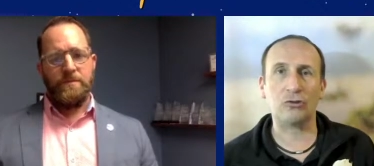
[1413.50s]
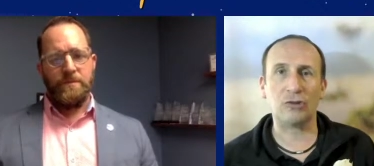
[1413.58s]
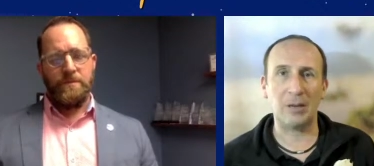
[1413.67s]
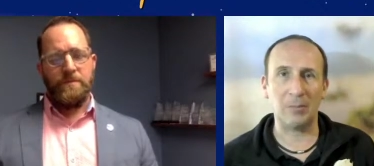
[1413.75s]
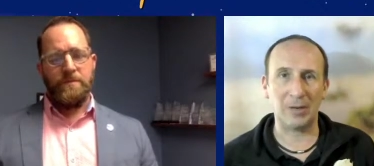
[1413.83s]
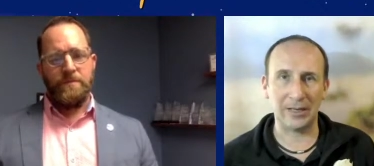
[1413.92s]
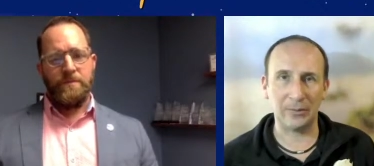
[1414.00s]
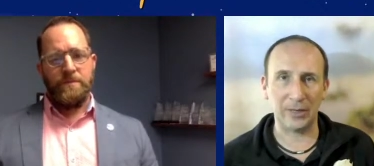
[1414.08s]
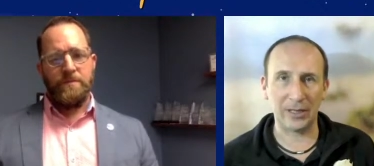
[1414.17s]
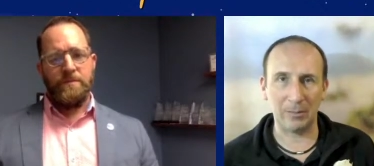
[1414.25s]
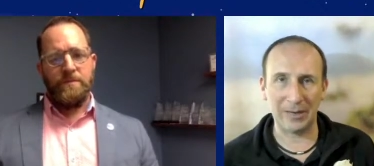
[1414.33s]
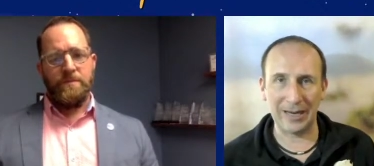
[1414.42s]
Speaker 1: try and believe we
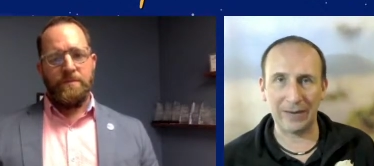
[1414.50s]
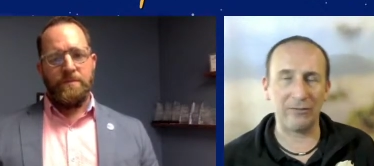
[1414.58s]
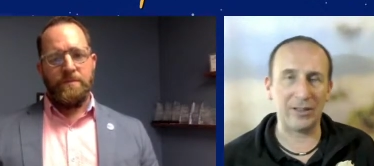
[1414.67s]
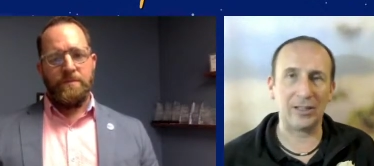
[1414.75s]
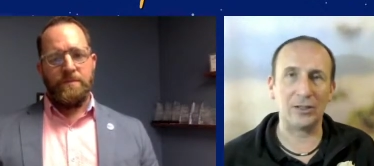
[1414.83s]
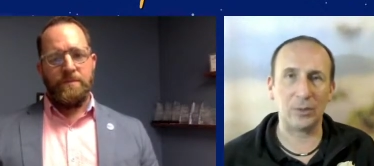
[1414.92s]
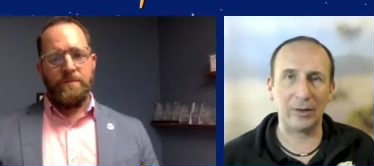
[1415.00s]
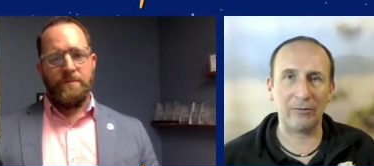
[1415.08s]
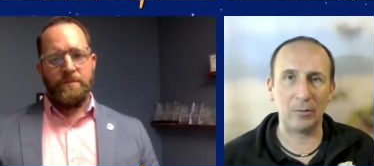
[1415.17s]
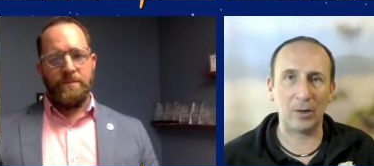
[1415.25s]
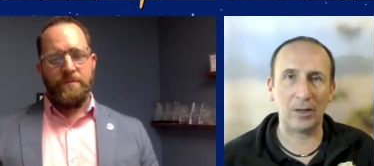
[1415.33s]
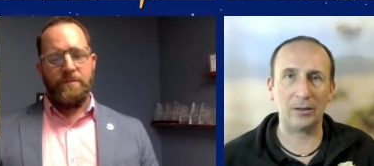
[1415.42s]
can be everything to
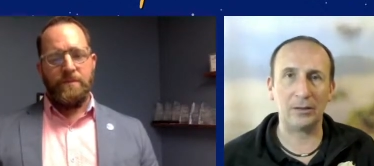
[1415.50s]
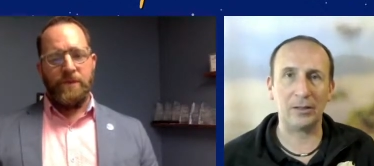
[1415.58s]
everyone.